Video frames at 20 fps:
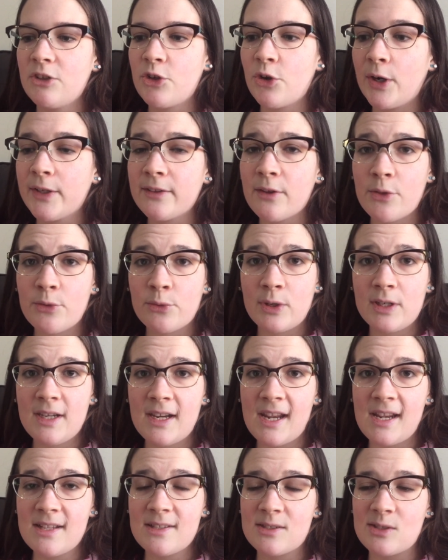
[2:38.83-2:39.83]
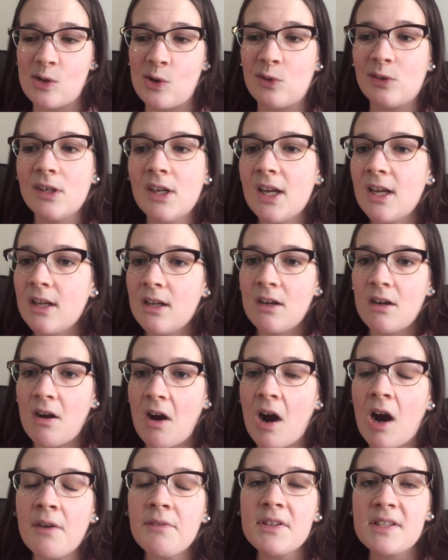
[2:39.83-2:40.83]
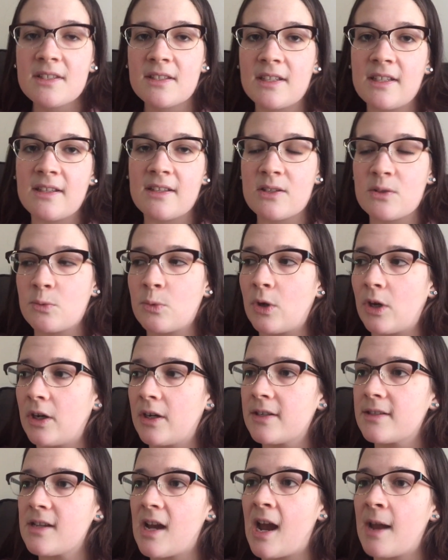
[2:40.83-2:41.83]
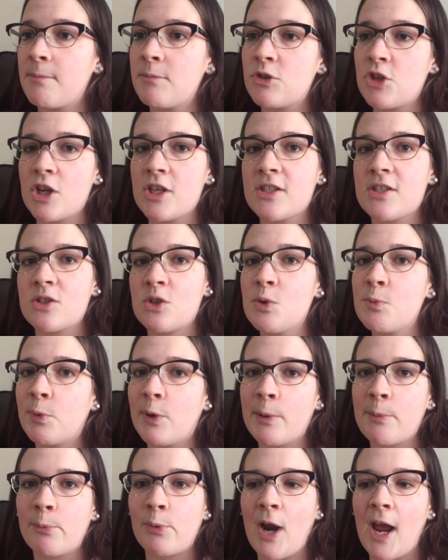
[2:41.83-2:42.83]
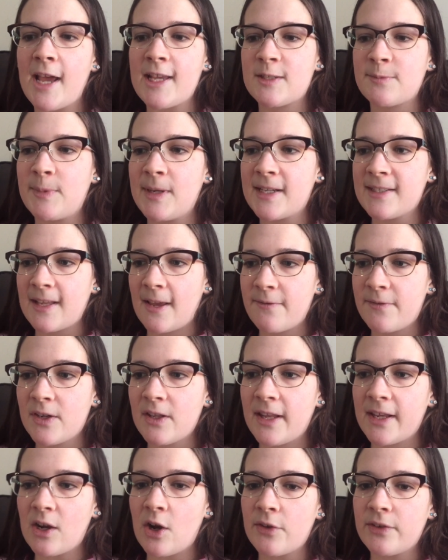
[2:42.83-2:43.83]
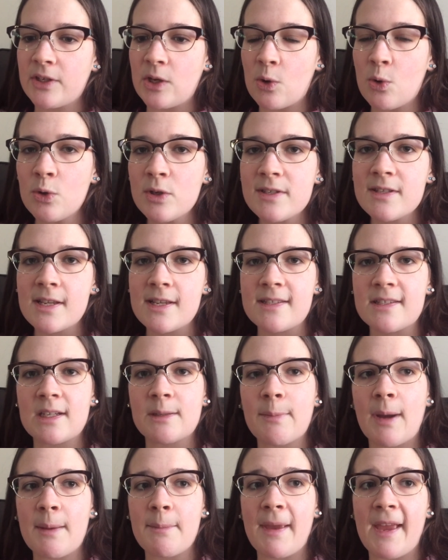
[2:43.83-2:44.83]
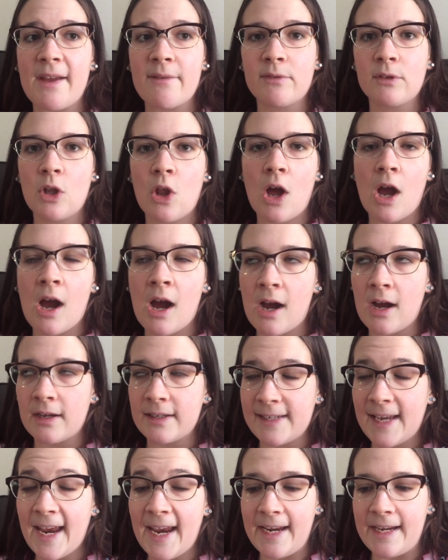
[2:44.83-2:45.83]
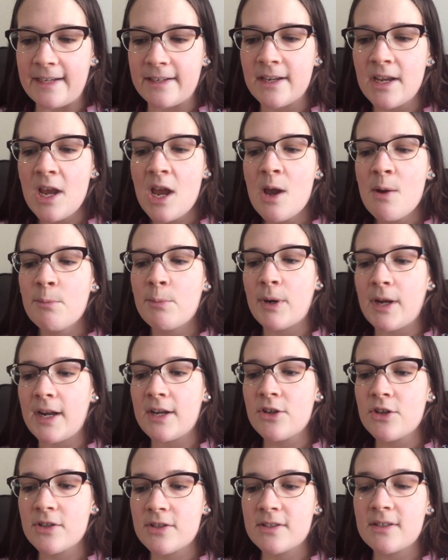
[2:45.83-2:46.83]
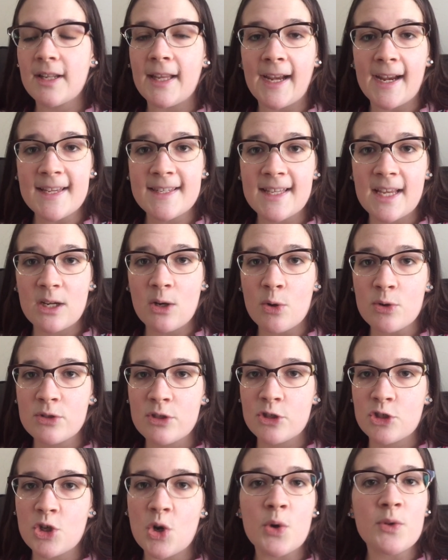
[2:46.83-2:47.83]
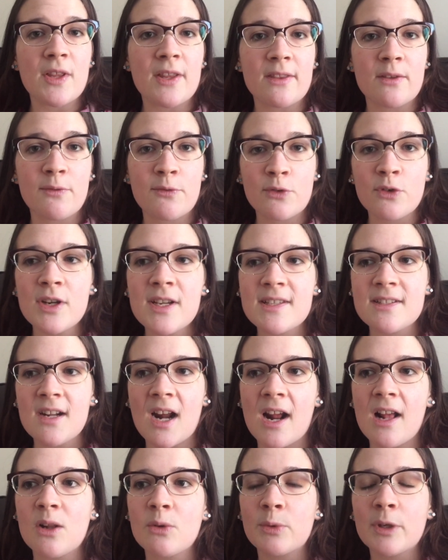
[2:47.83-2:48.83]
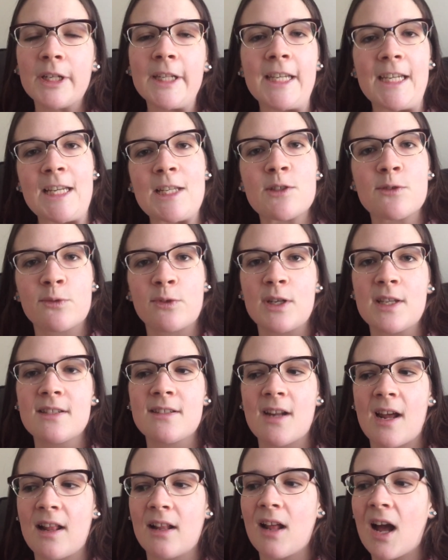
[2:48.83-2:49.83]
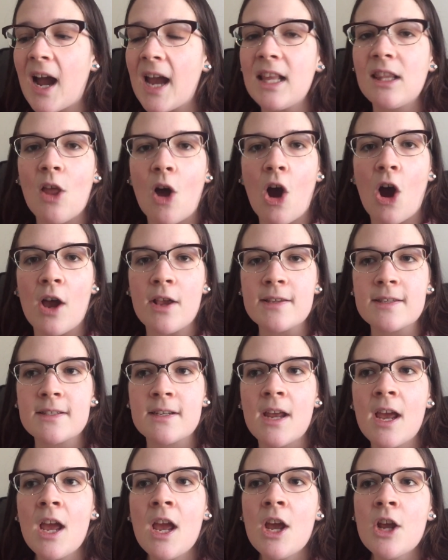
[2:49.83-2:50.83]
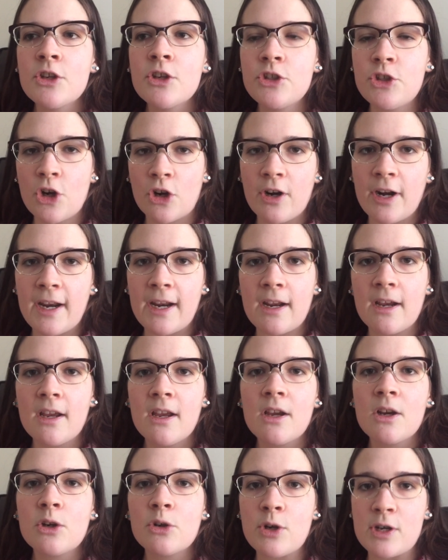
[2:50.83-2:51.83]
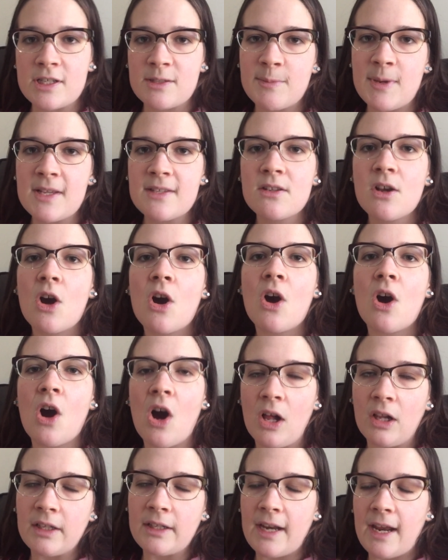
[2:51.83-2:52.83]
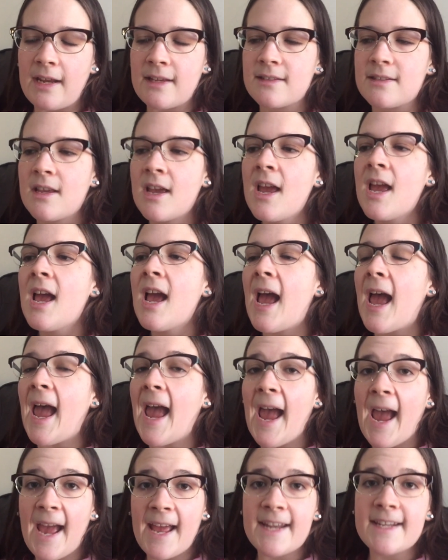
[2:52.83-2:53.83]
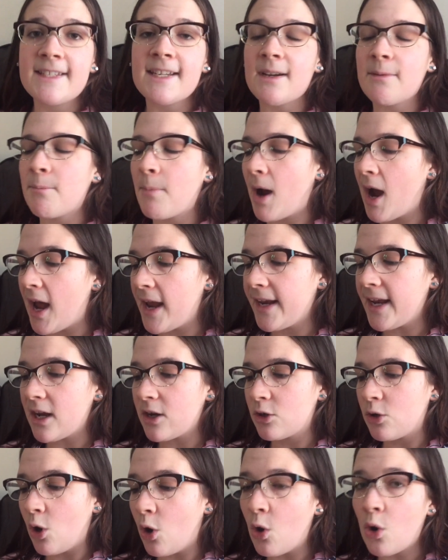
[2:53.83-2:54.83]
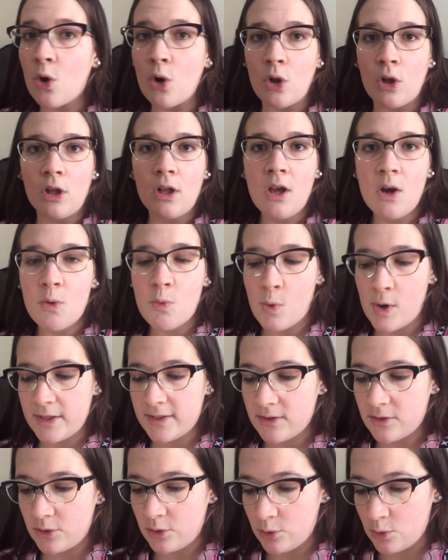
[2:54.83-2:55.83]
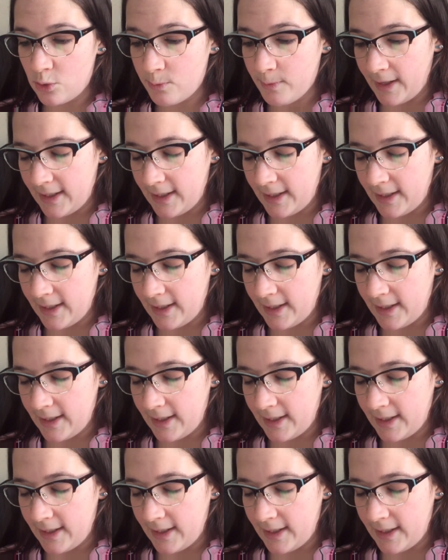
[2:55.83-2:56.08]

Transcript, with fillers: during the three days. So obviously this works. I'm just super impressed because I feel like on the old system I may have uh, gained. But just like I said, goes to show that the freestyle really is freestyle. I lost during Christmas holidays. And my goal was to